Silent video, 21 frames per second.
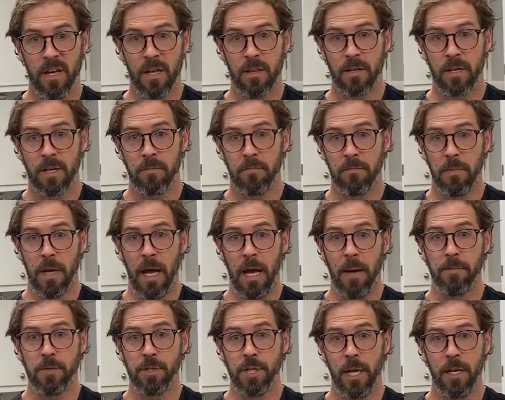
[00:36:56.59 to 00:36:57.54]
the
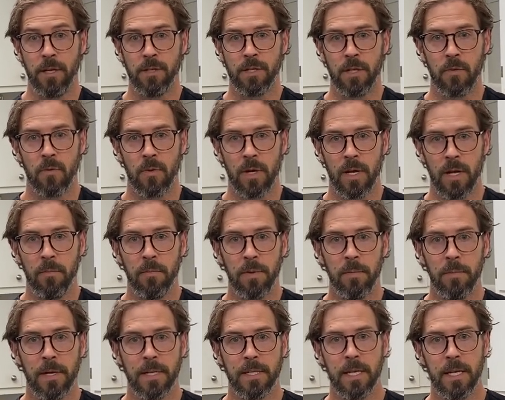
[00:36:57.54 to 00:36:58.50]
other change that we're
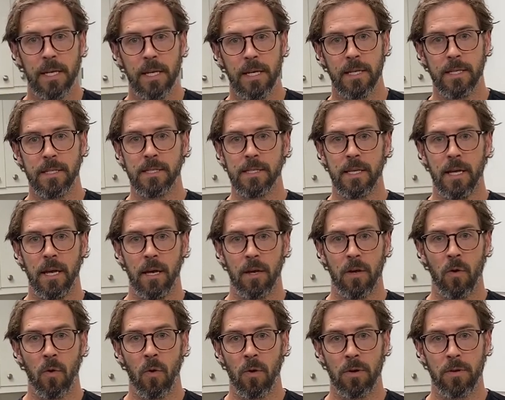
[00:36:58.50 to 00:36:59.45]
implementing is a
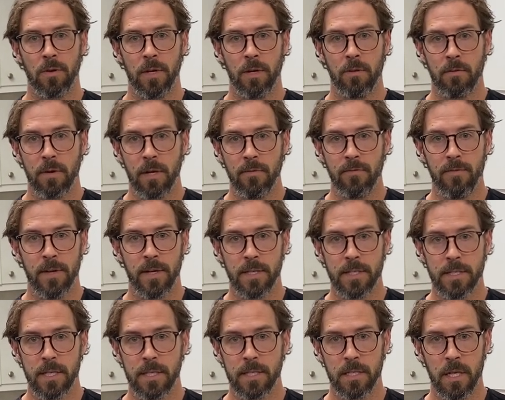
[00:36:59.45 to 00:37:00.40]
quarterly refill
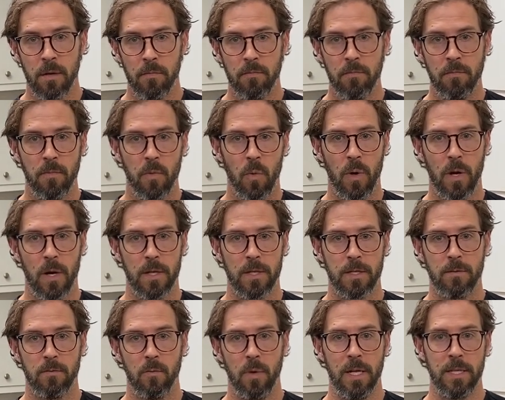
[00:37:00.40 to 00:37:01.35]
system where
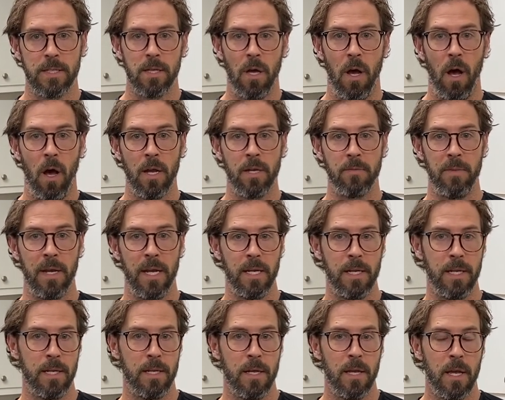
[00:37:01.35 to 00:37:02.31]
it's
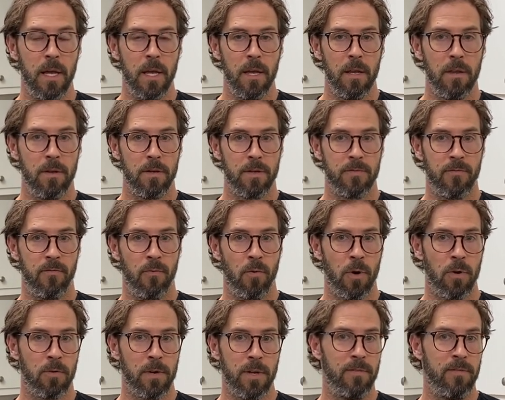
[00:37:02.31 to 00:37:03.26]
automated. There's
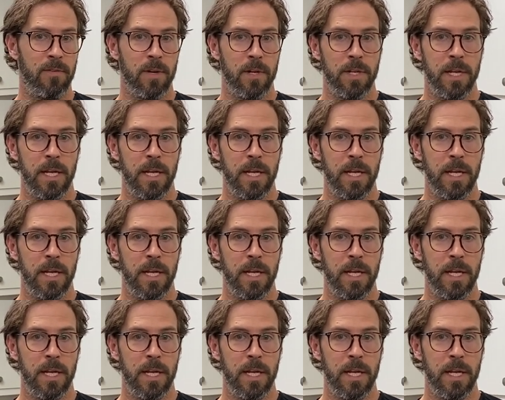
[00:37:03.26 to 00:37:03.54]
4 refill